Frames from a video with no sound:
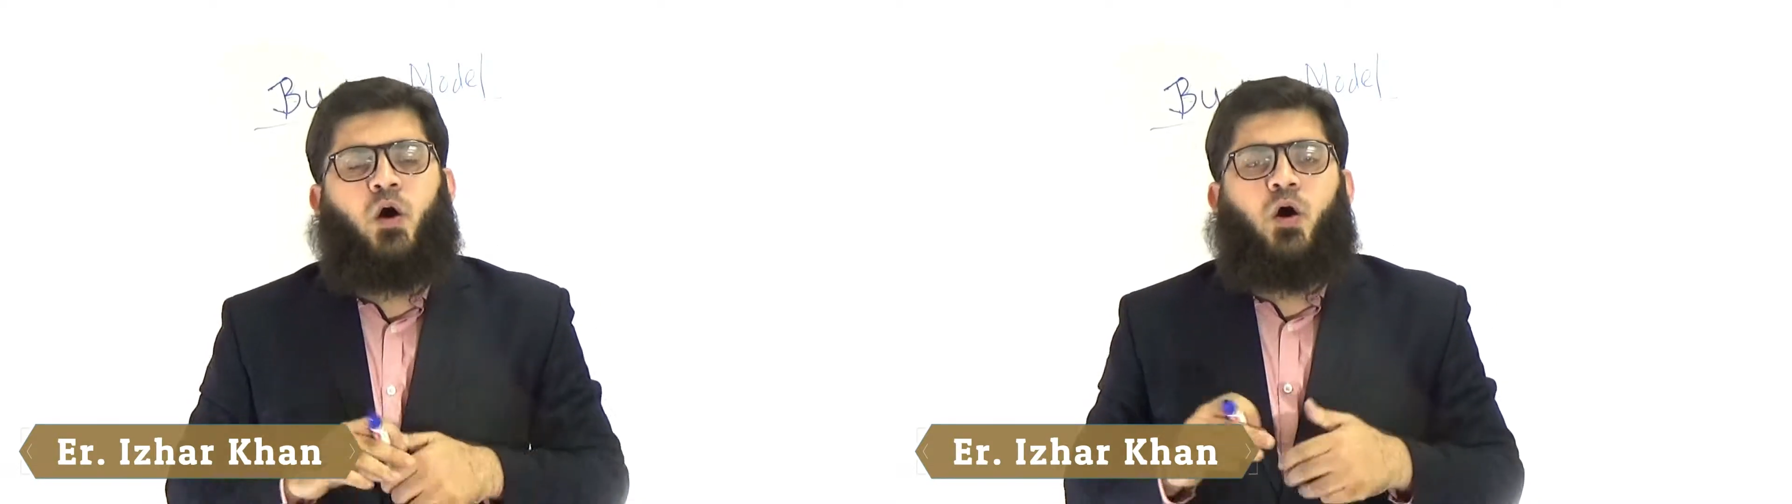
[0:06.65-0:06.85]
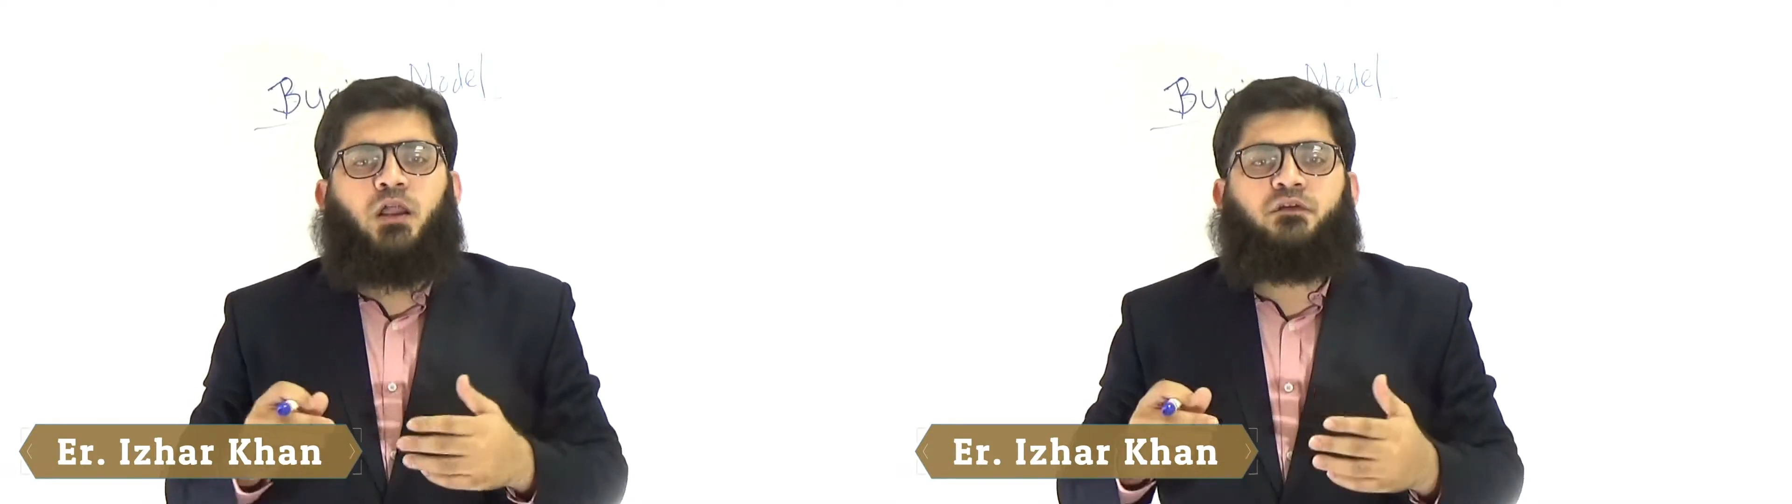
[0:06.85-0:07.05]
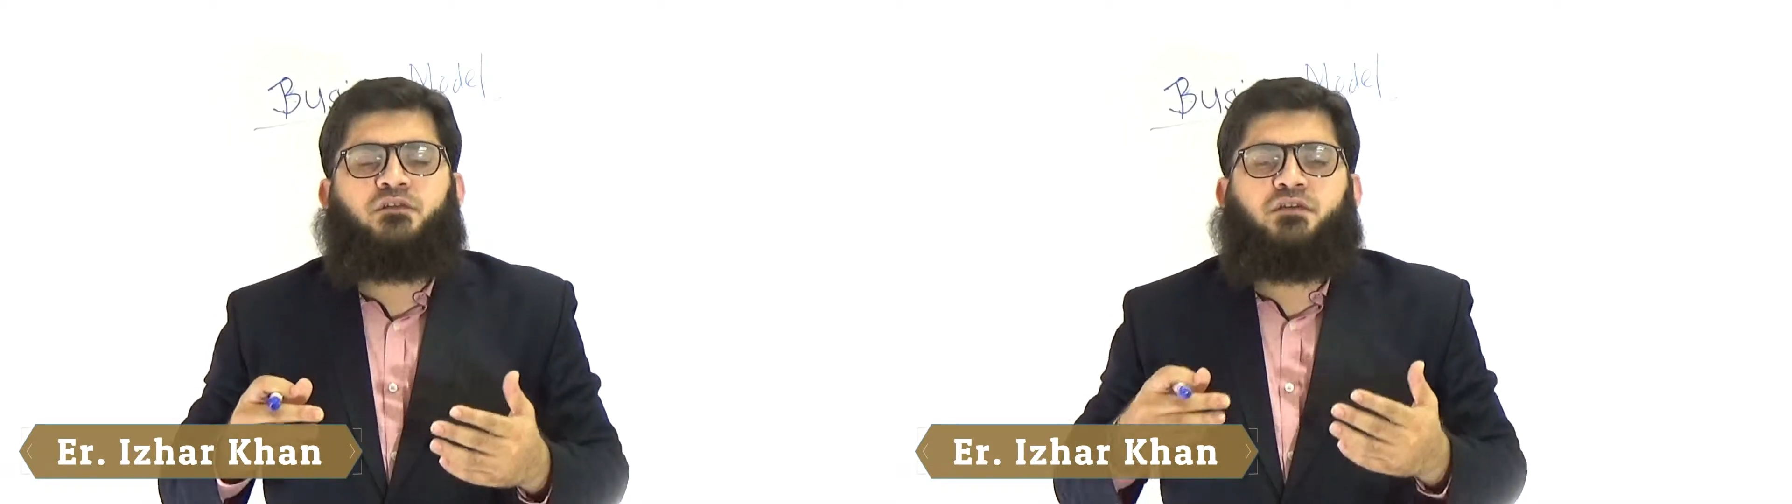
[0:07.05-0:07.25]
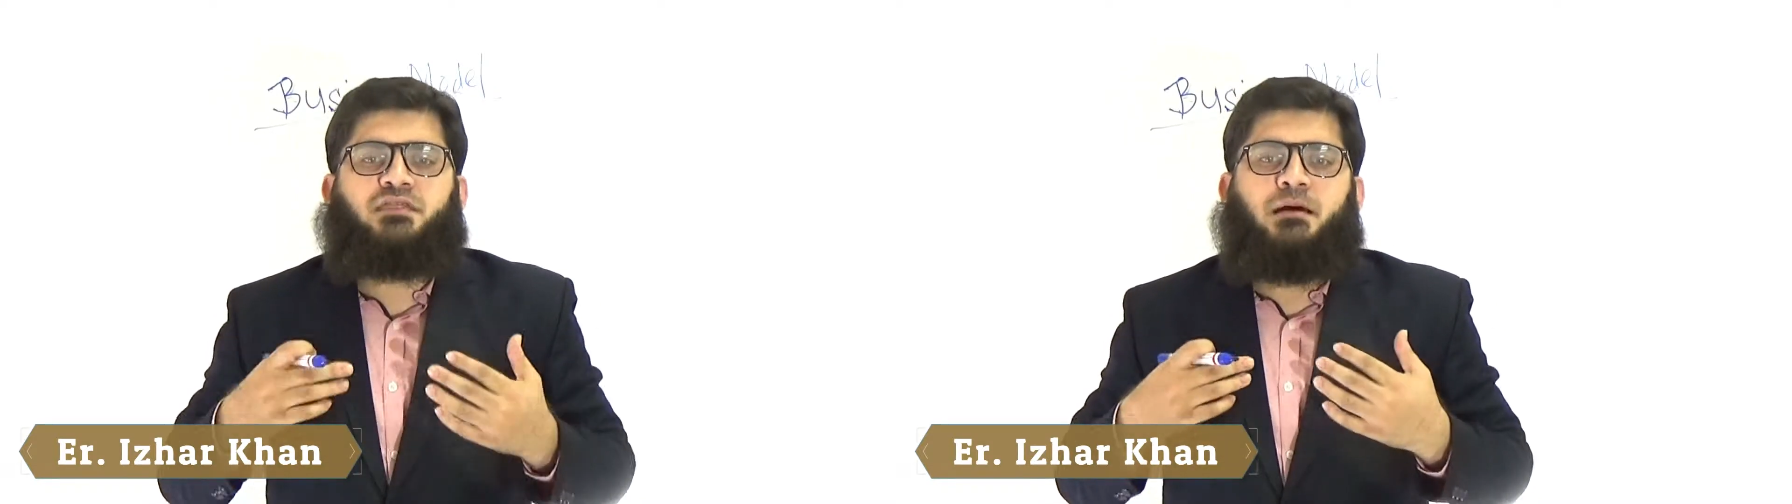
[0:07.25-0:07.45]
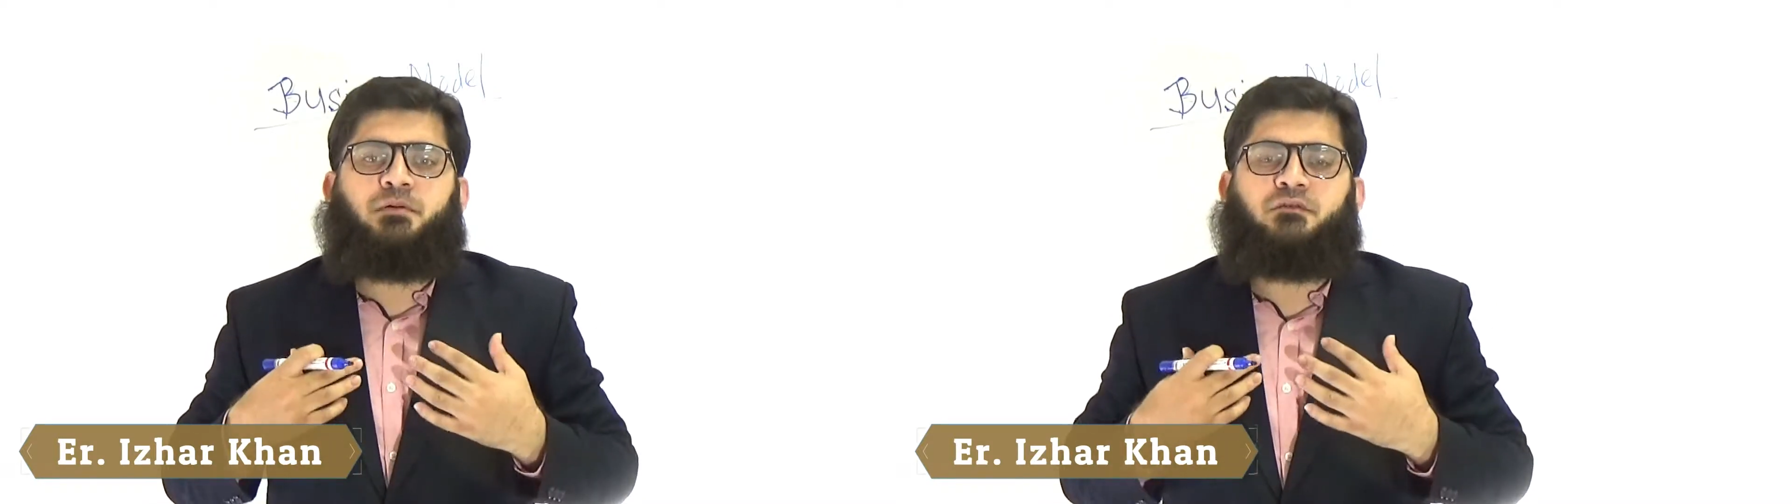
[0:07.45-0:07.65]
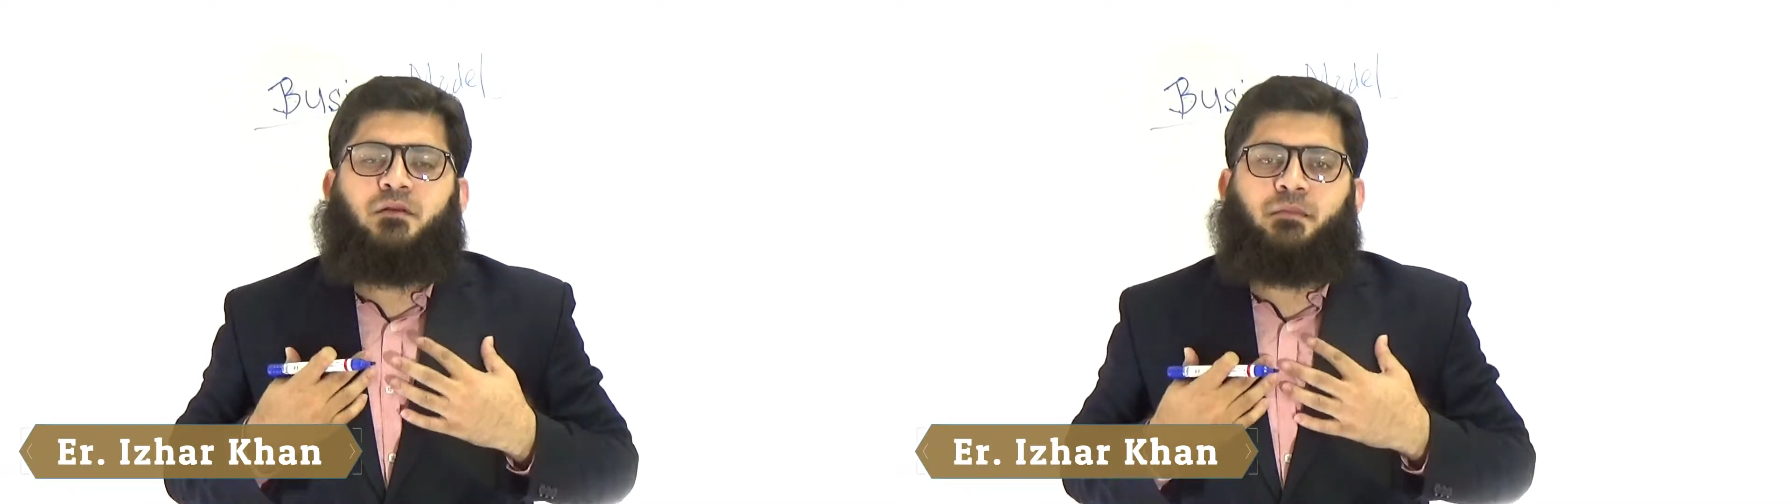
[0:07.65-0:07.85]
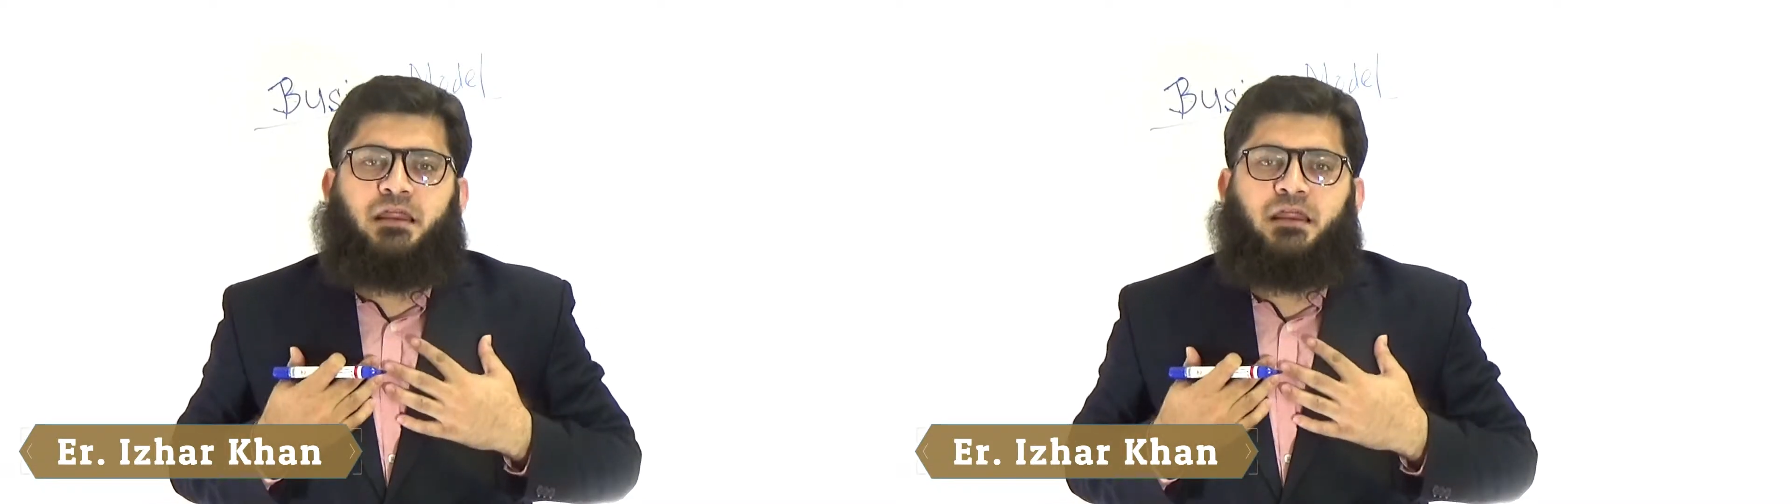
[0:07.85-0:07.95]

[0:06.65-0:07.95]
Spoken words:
All of you, for example, from